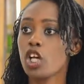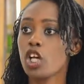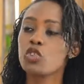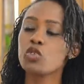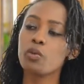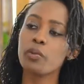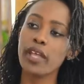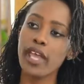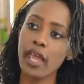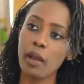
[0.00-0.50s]

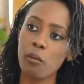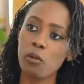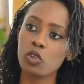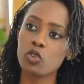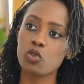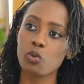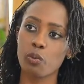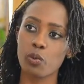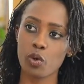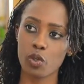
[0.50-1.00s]
to be able
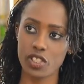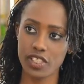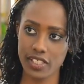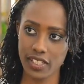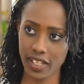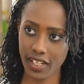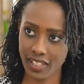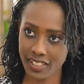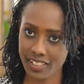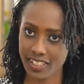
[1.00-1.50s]
to
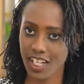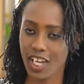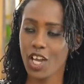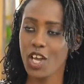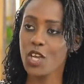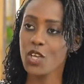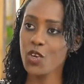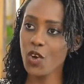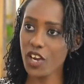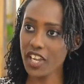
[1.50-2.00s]
protect
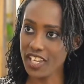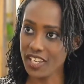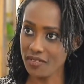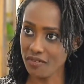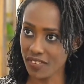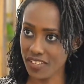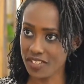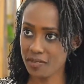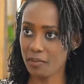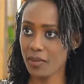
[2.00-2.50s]
your
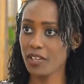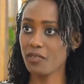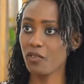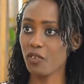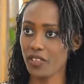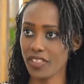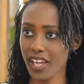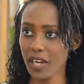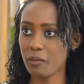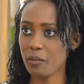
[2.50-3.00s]
investment
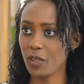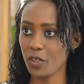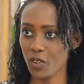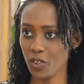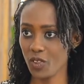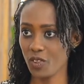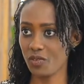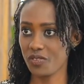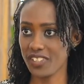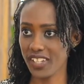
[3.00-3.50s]
for that
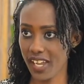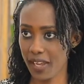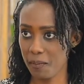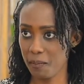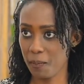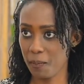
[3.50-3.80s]
period of time.